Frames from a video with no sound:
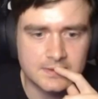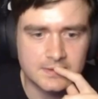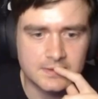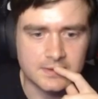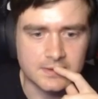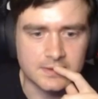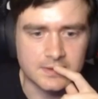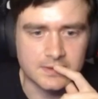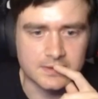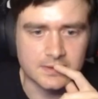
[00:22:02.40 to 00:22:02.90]

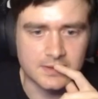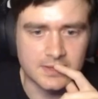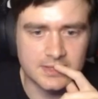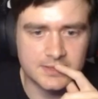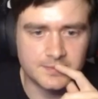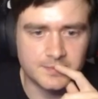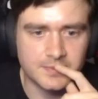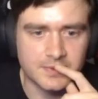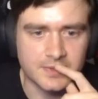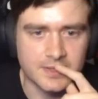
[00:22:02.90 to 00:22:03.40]
And let's
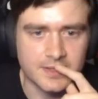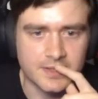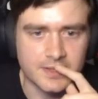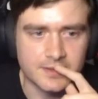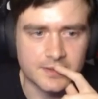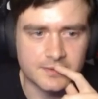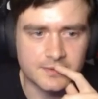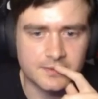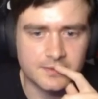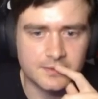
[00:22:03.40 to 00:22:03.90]
play
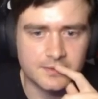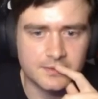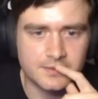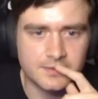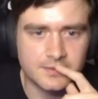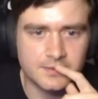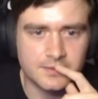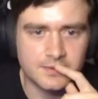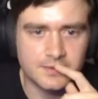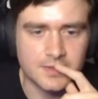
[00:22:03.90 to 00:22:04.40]

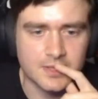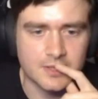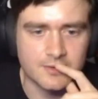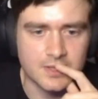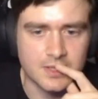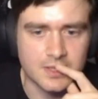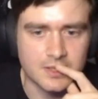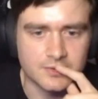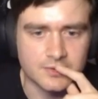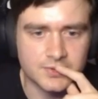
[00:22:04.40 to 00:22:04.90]
Terra
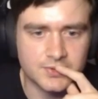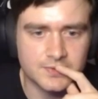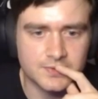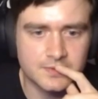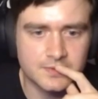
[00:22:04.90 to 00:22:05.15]
Hounds.